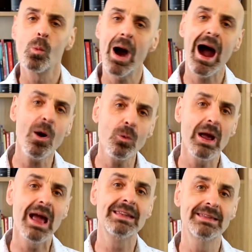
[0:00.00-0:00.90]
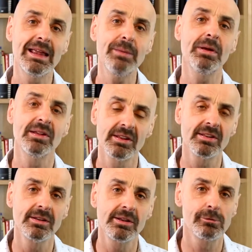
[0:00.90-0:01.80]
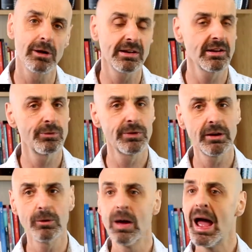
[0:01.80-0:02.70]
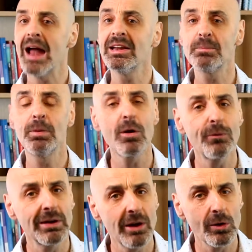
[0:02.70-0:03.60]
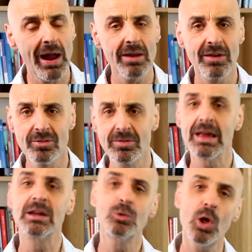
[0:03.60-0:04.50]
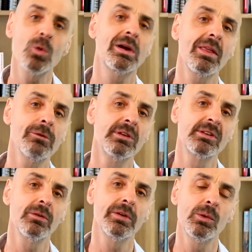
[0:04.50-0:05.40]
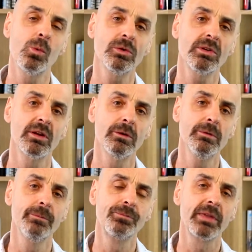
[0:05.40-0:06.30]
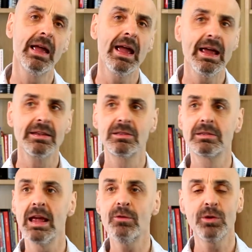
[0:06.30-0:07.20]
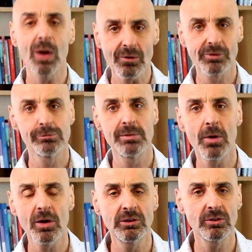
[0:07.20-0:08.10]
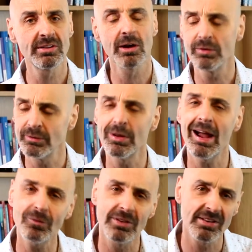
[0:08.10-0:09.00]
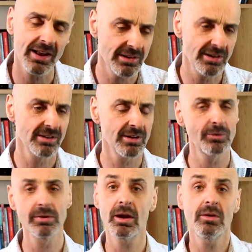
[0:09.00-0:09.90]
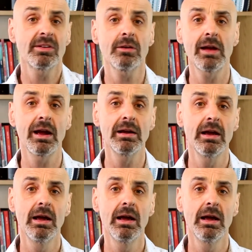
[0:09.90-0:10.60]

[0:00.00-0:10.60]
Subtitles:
How deep is this integrated for you? And it's perfectly okay that if you don't get the result that you want to, if you have to remind yourself, if you have to say to yourself, you know, it's okay,